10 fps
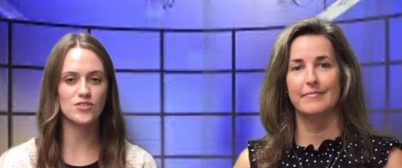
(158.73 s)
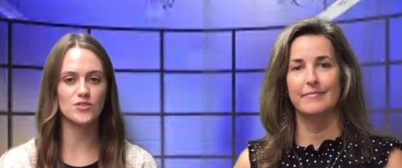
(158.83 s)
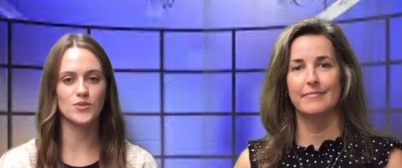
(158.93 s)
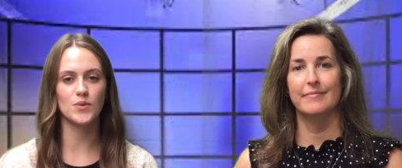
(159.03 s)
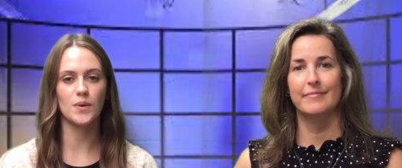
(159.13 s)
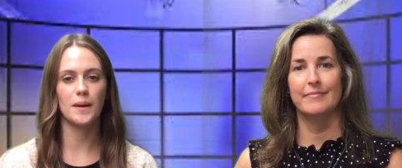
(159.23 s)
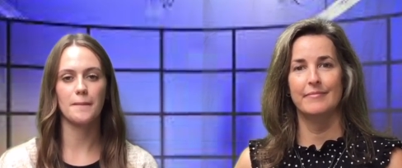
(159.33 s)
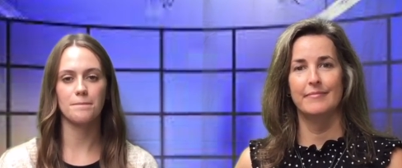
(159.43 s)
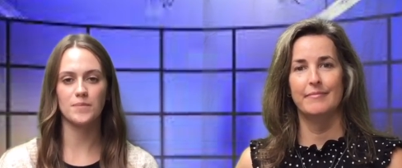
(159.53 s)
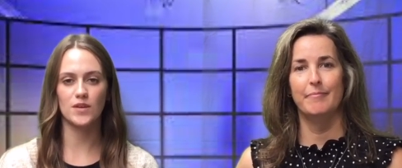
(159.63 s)
Speaker 1: to
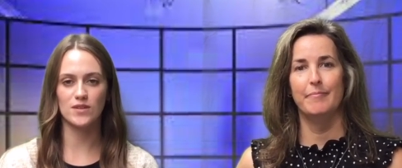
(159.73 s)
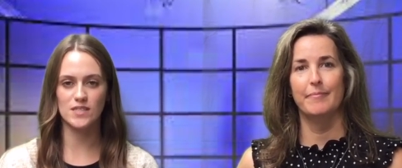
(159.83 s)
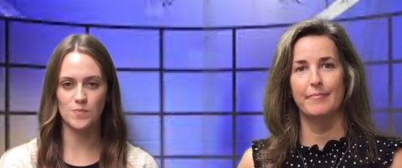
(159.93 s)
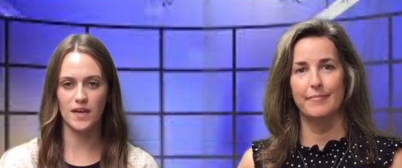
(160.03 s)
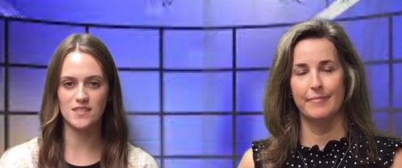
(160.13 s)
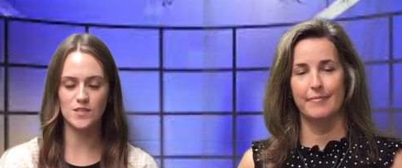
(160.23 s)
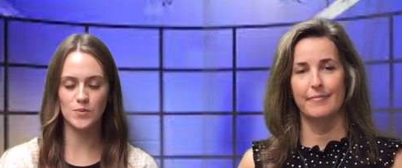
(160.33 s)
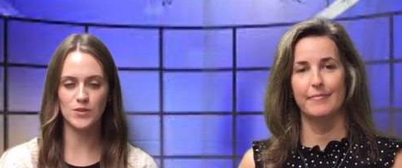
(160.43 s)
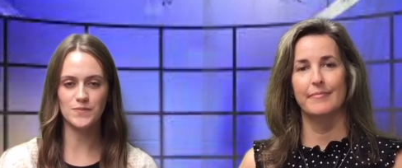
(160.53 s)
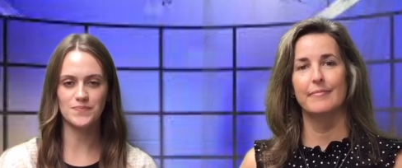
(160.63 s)
be
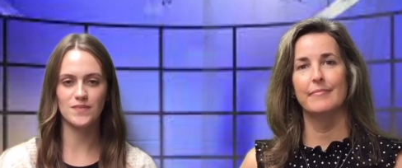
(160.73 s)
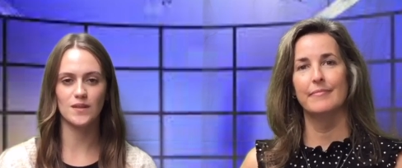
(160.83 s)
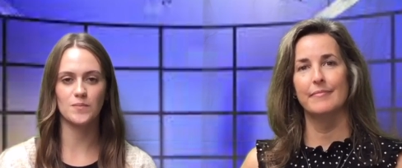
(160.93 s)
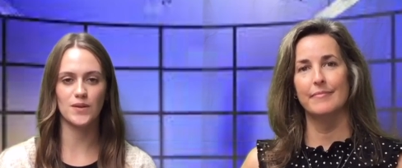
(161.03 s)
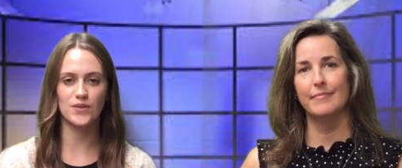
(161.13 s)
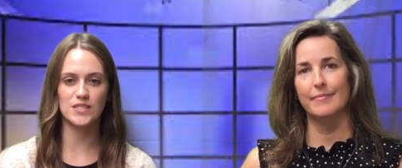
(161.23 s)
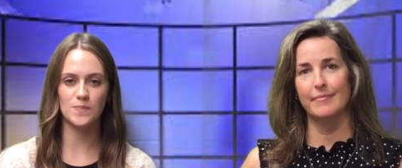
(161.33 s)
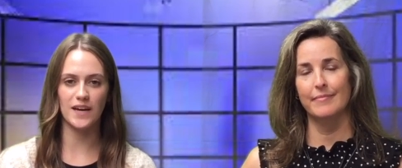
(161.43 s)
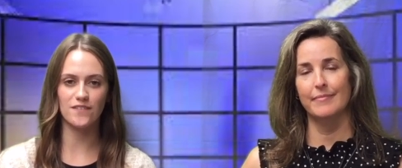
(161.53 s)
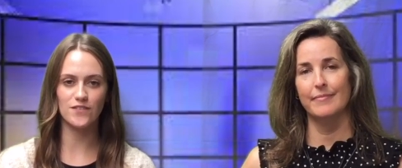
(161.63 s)
responsible, be
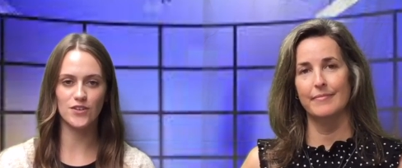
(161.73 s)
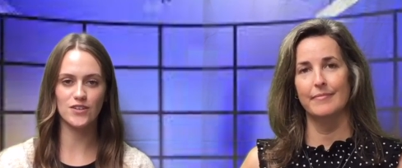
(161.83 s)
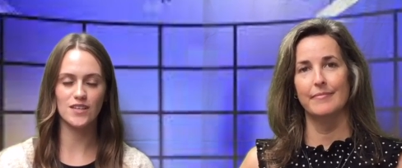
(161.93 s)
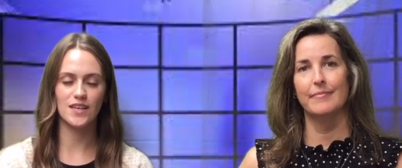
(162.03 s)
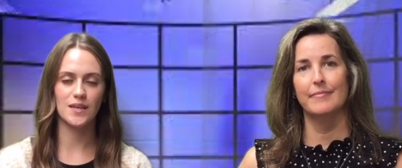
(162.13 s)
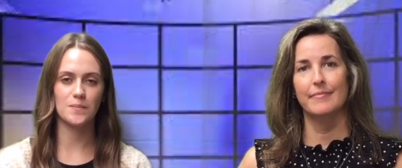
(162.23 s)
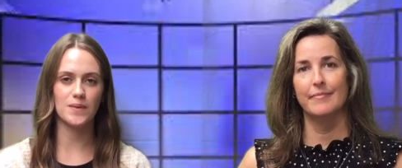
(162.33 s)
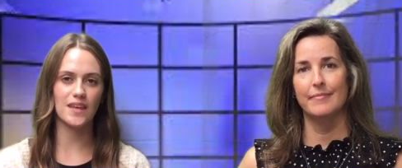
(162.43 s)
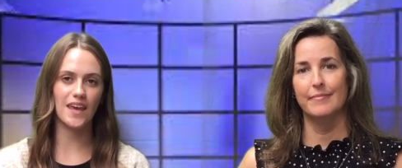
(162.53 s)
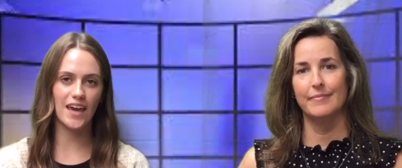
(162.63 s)
respectful,
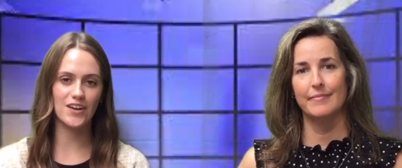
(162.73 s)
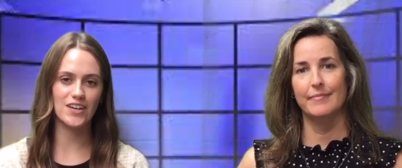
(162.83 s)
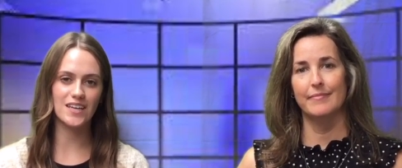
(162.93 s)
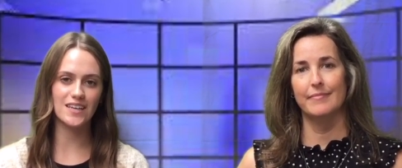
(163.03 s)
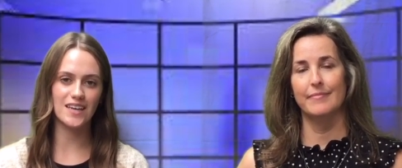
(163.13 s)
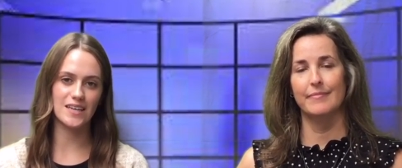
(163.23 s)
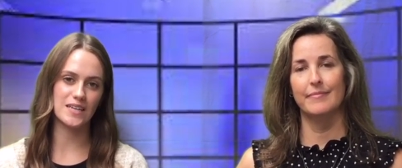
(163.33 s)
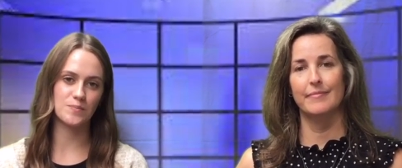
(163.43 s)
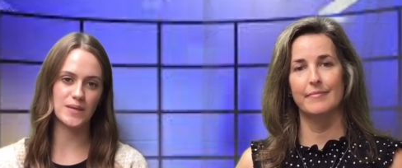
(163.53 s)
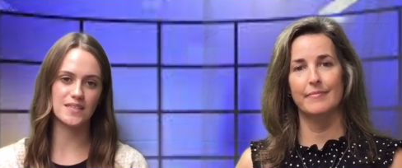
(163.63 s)
be caring,
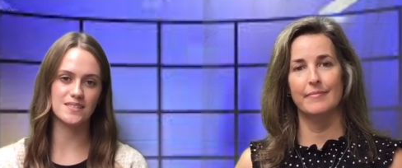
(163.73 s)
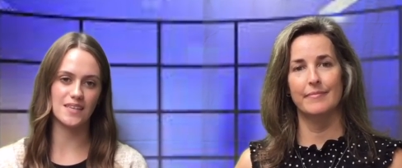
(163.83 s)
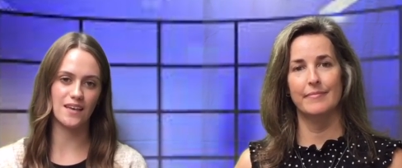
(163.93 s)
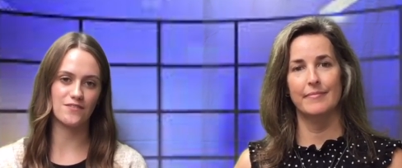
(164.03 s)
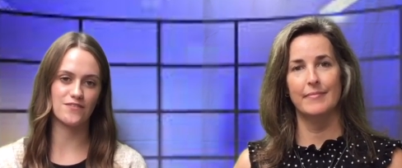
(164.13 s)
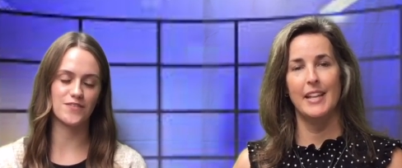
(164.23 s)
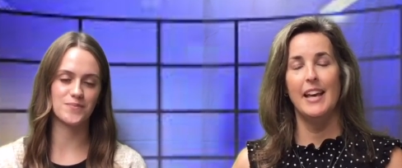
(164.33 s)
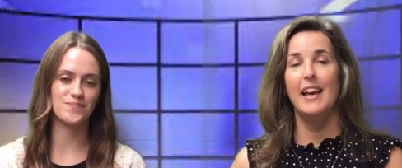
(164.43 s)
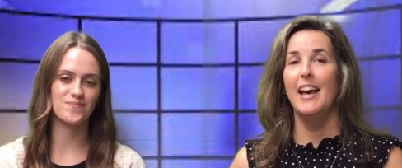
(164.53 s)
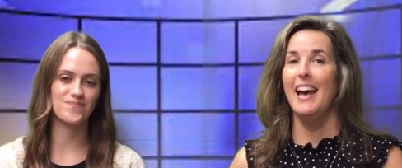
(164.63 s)
and be safe.
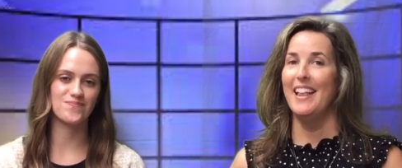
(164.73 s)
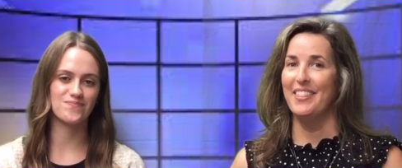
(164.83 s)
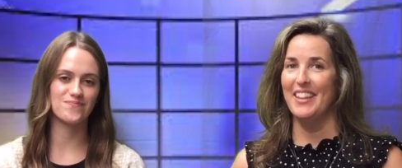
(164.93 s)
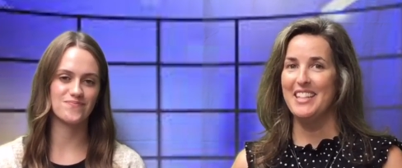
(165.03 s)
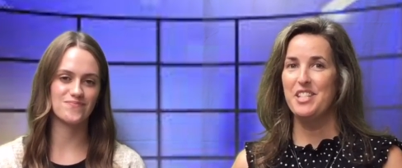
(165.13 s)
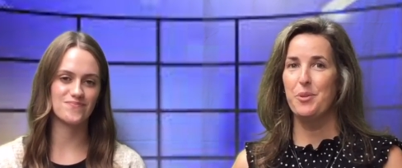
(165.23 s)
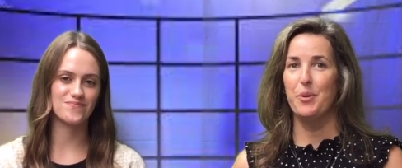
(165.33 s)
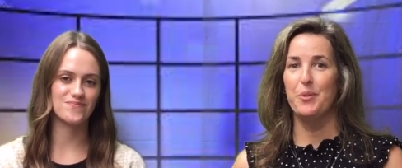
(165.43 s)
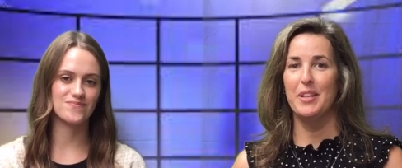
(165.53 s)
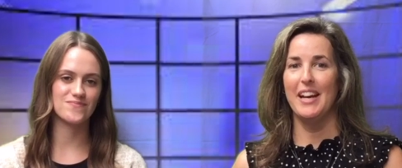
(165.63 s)
Speaker 2: And let's
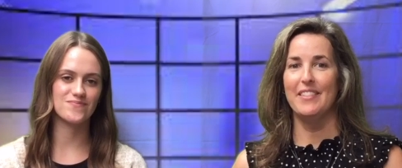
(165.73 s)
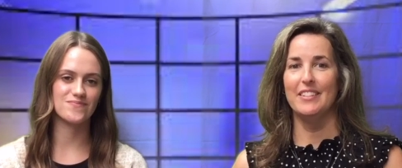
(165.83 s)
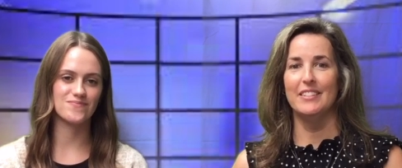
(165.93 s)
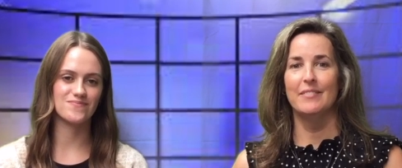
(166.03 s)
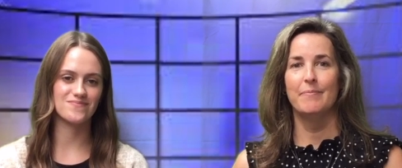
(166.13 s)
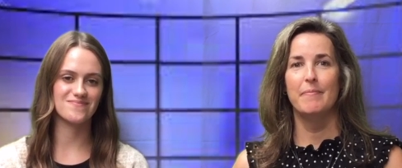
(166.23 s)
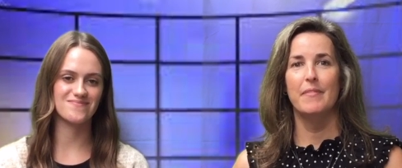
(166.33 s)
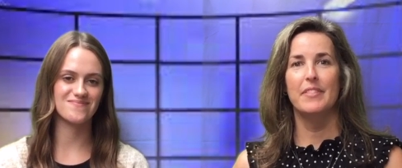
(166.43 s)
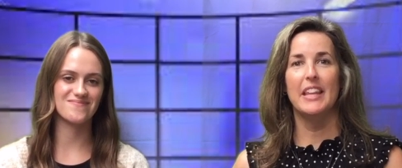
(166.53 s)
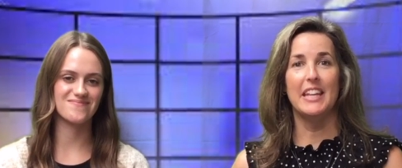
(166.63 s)
grow together.
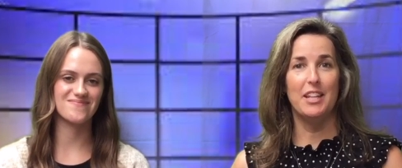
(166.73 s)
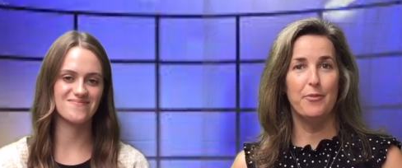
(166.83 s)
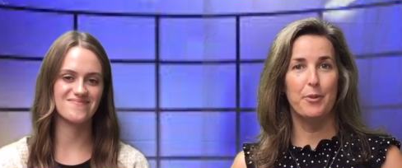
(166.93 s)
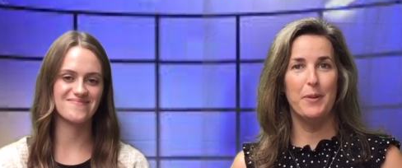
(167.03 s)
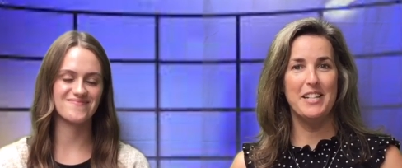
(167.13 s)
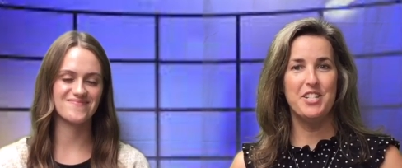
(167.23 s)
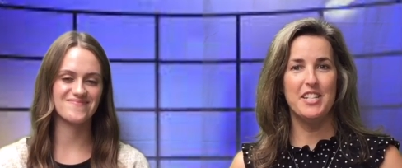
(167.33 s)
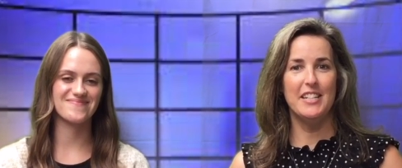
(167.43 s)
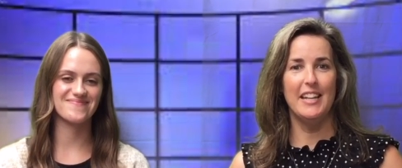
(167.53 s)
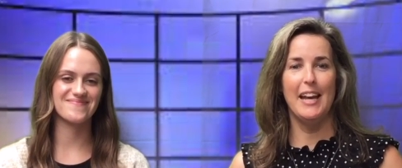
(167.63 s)
Thank you for
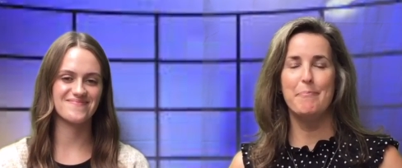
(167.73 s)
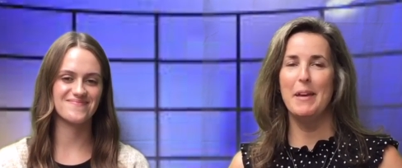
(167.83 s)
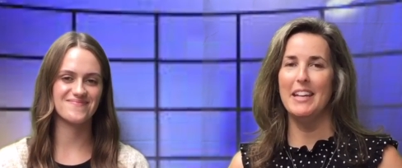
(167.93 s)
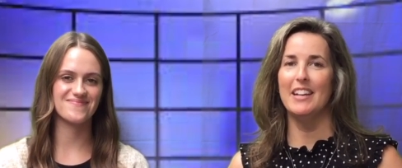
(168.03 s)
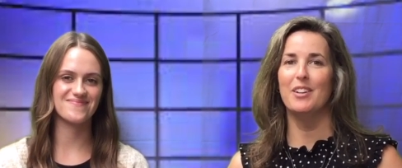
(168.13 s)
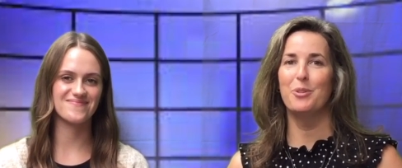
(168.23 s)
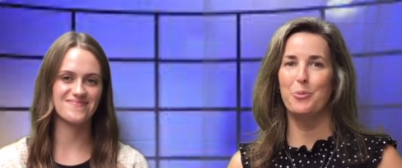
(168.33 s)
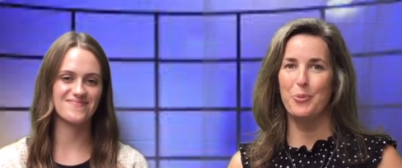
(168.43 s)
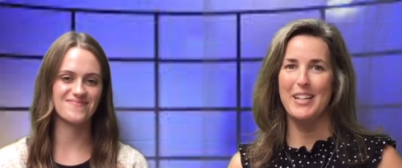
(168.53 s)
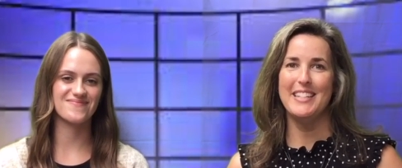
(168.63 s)
watching and make it a
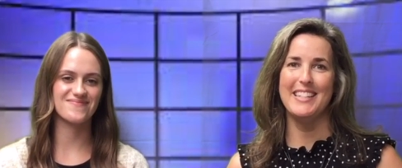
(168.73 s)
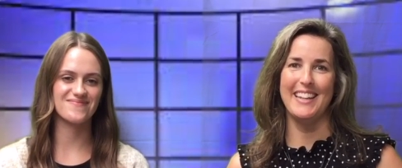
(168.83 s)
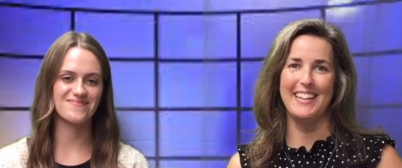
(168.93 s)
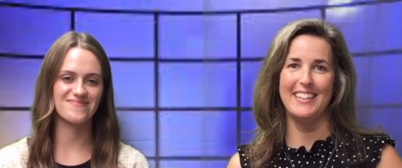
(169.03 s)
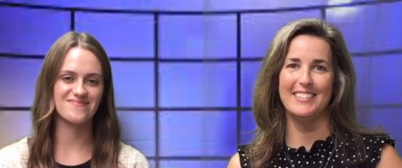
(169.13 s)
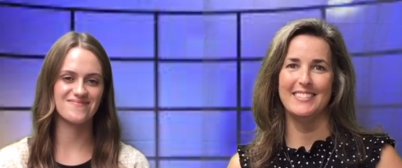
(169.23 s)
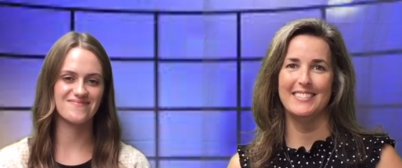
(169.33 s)
great day.